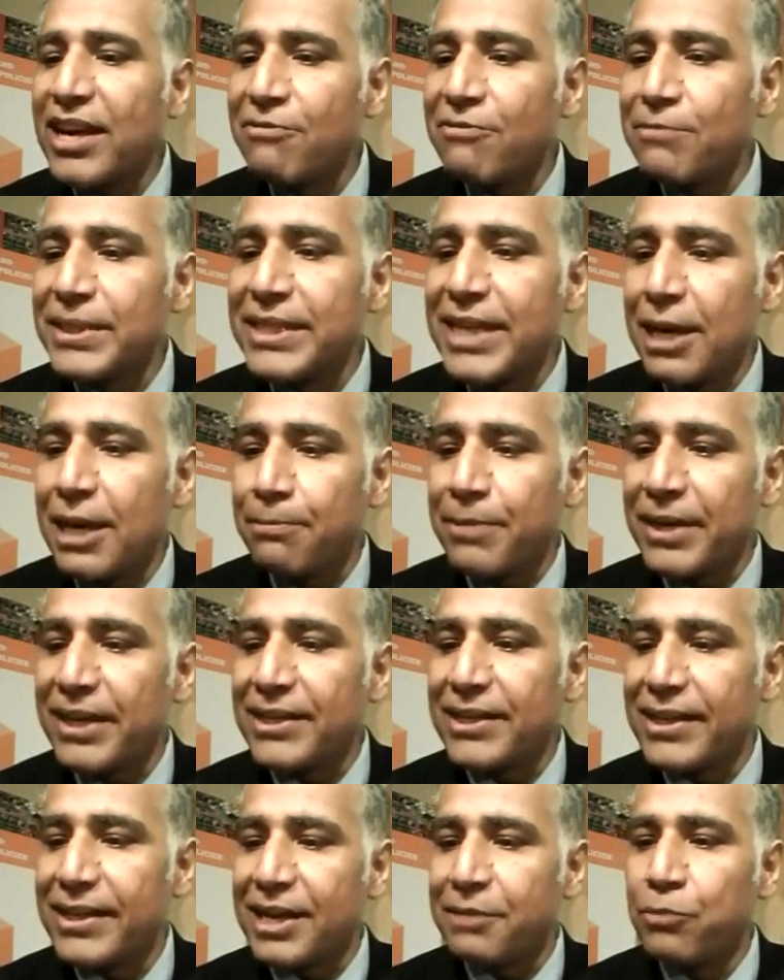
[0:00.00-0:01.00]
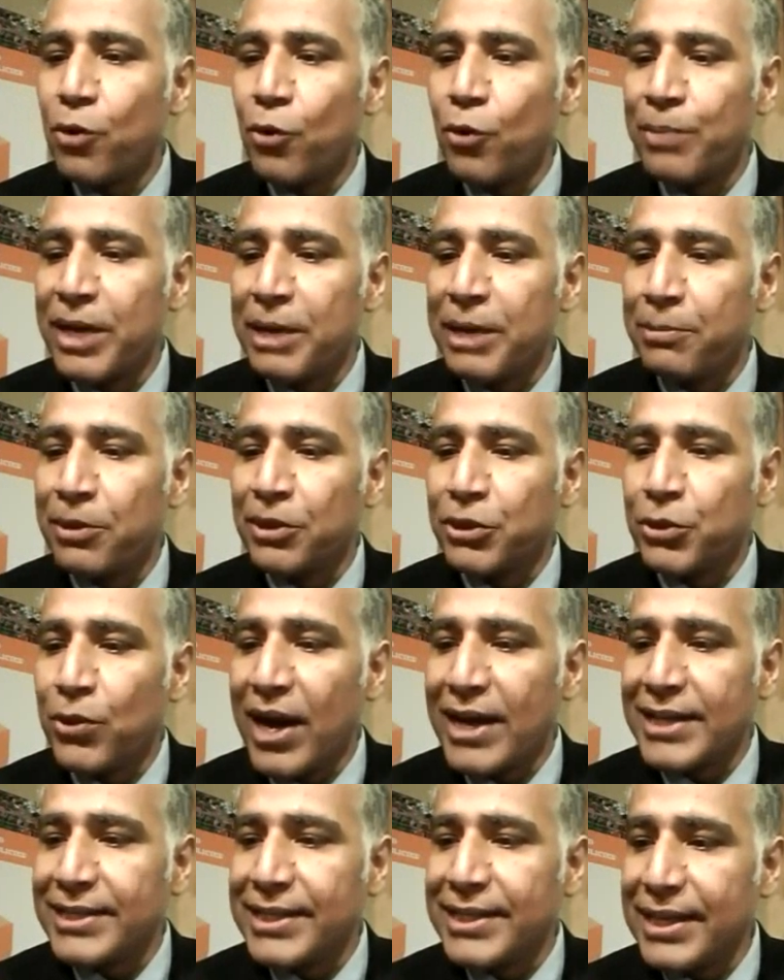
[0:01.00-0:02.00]
about the government helping connect more
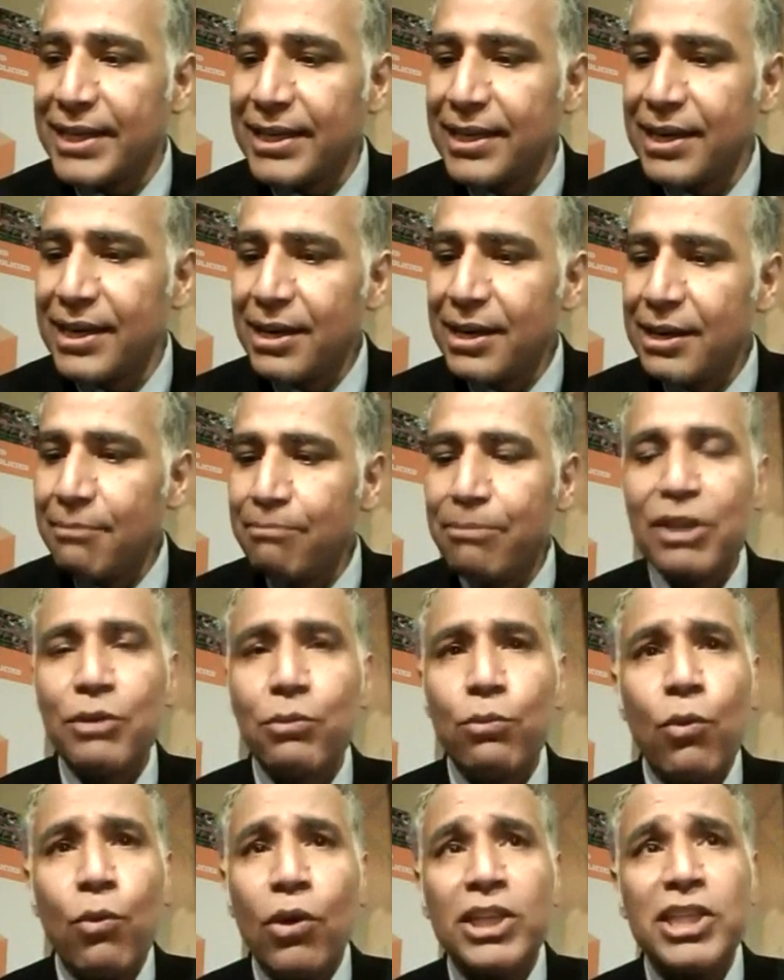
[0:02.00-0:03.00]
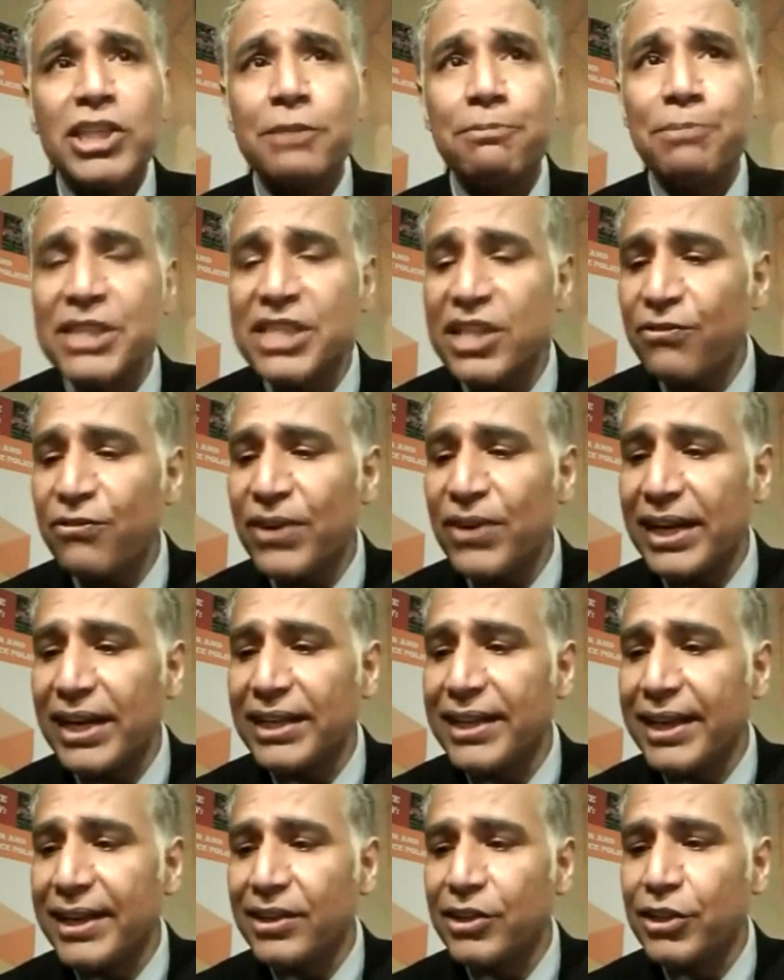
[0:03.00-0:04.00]
people to IT, but what
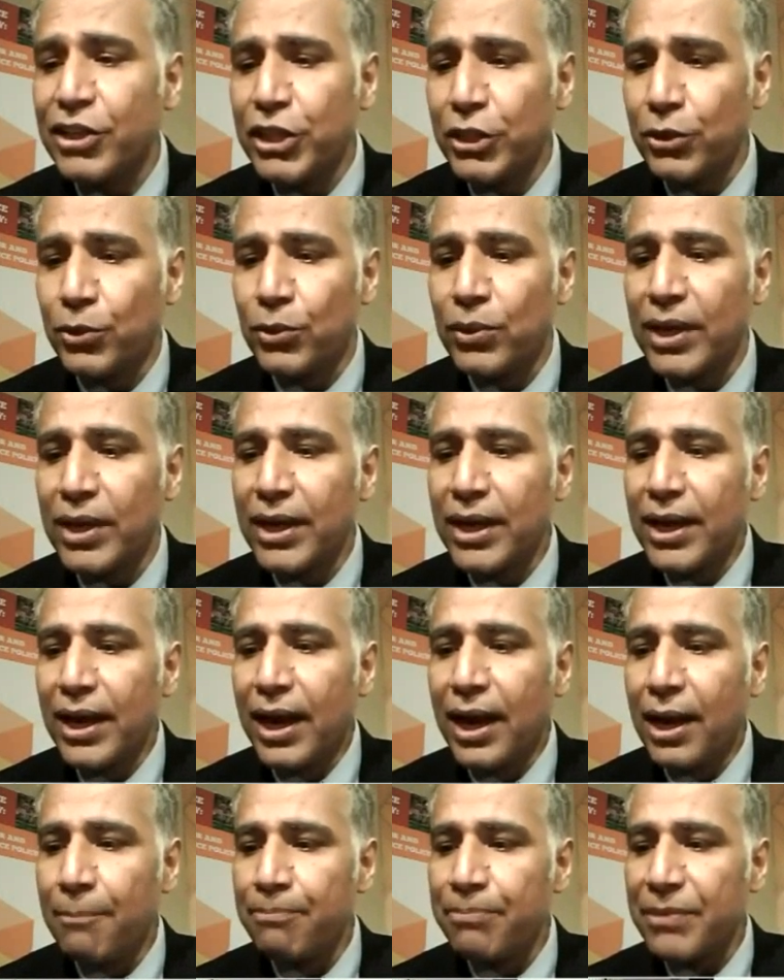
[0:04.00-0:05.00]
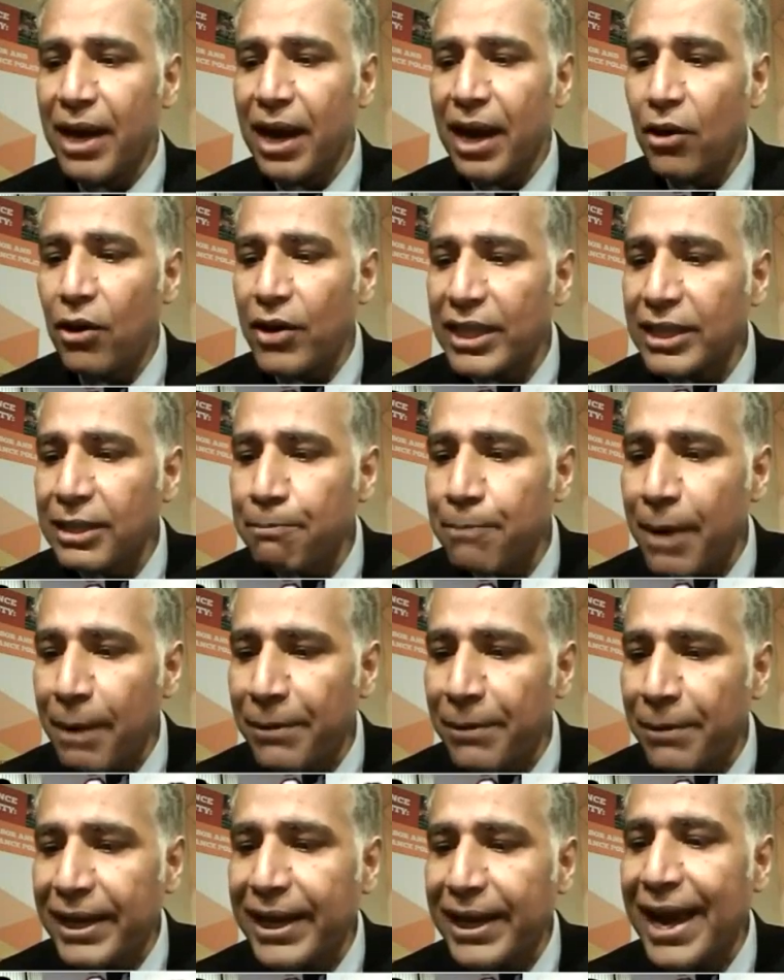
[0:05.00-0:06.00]
specifically they can do? How can
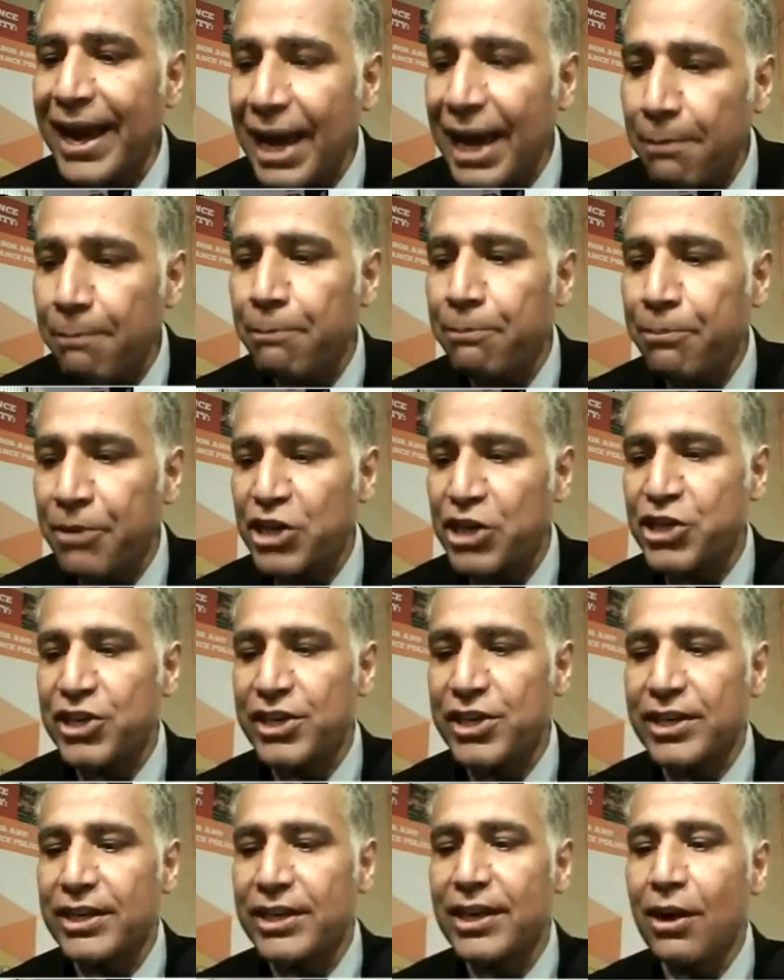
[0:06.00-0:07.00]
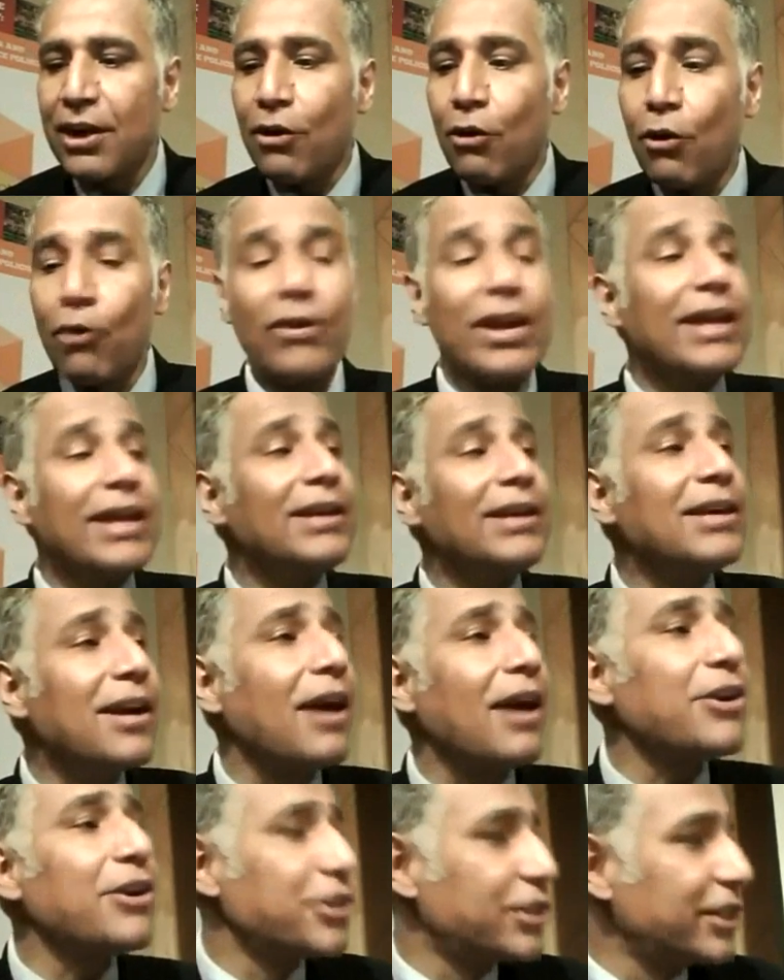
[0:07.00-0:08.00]
the public help pressure or
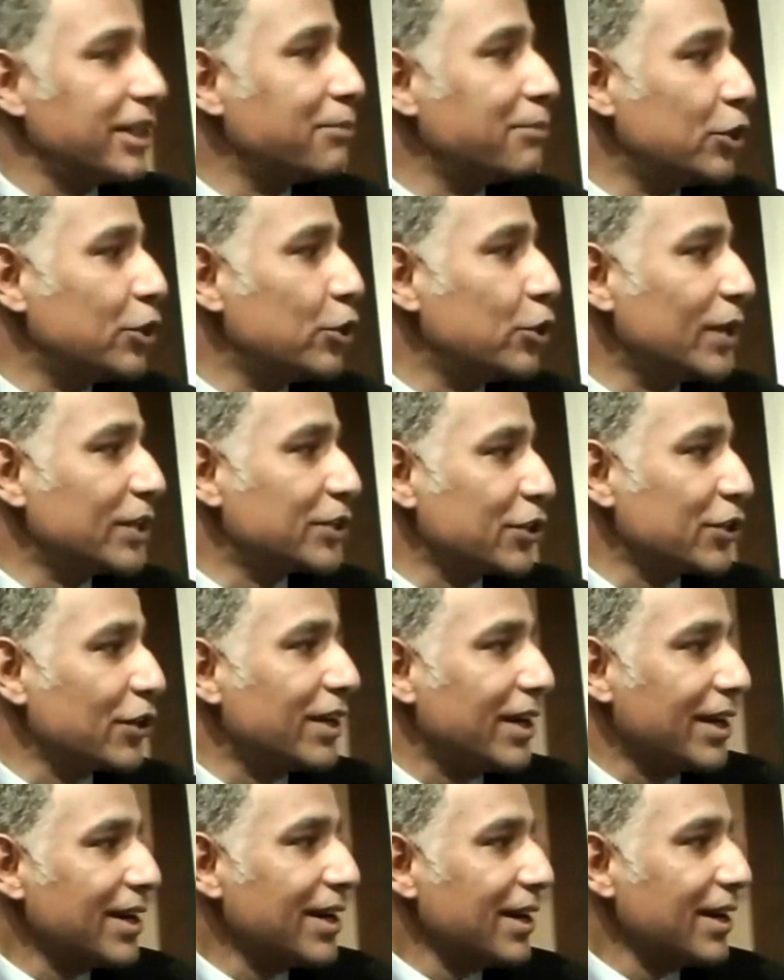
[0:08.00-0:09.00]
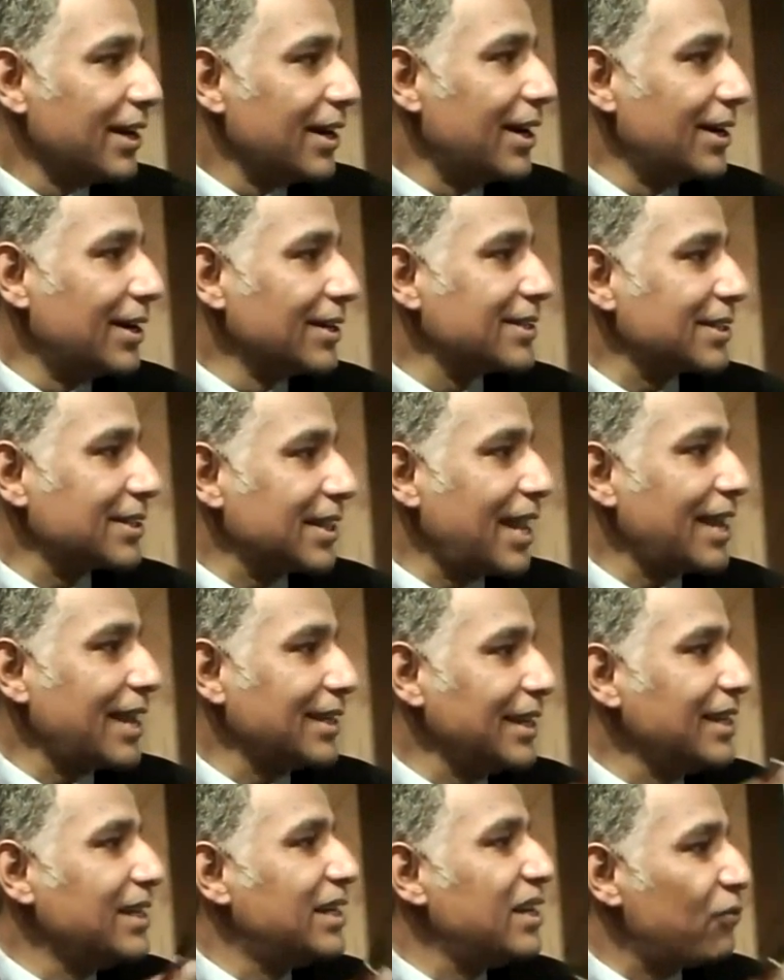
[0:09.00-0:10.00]
encourage them to do it? So a
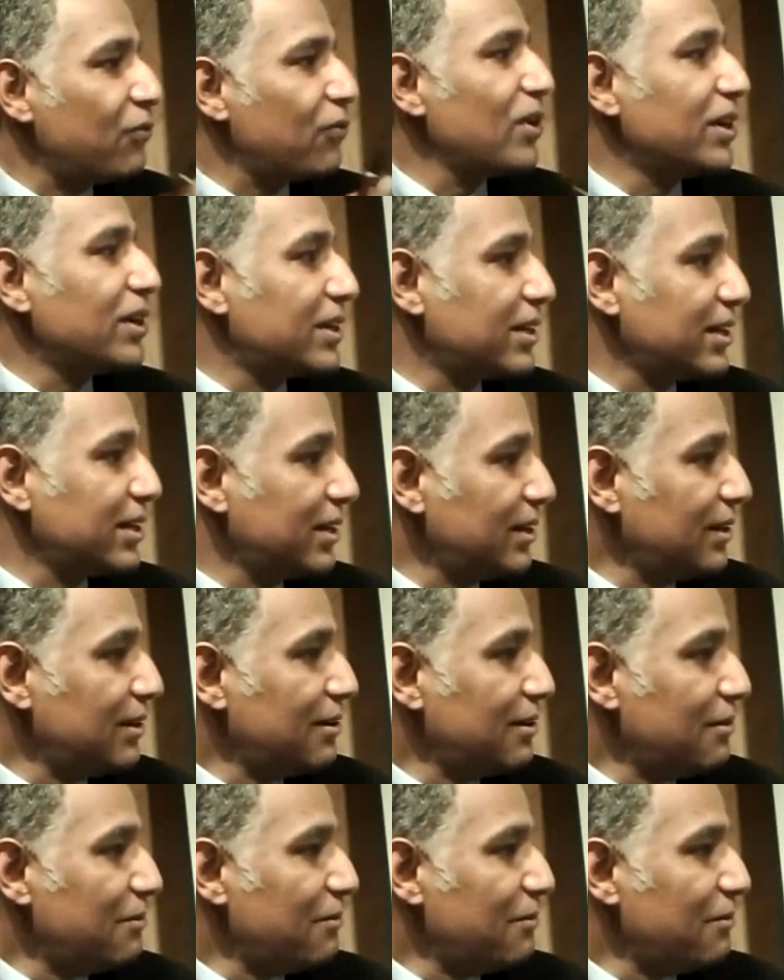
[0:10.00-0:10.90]
slightly different